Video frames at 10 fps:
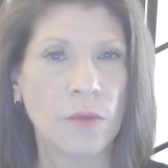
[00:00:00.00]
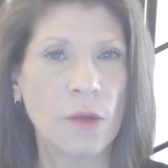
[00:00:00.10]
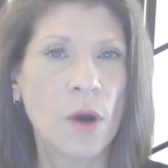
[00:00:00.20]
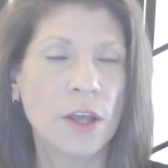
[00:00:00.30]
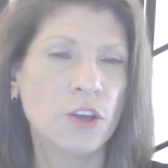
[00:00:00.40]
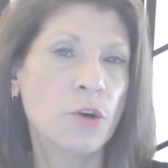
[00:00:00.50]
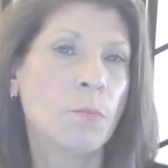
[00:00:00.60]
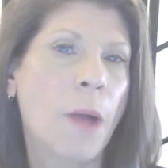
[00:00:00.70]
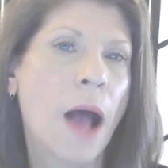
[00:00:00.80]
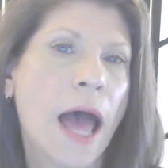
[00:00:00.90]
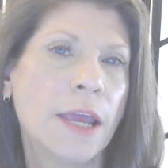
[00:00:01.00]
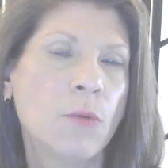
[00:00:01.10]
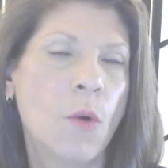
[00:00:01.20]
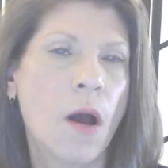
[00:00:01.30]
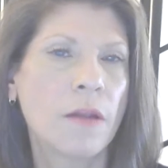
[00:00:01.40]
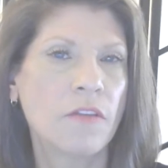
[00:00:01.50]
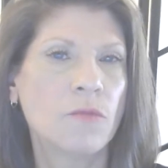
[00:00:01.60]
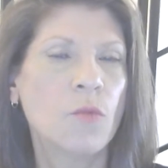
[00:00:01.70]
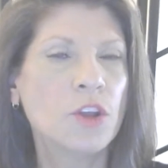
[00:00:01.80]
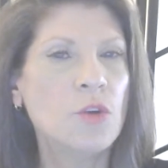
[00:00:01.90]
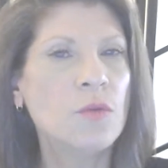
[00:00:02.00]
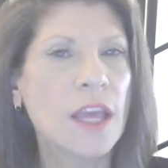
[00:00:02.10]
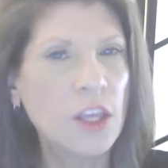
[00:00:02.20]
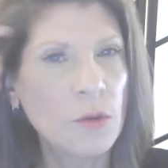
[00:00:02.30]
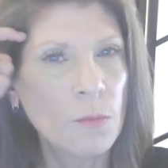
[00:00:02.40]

and what your body wants and what you think,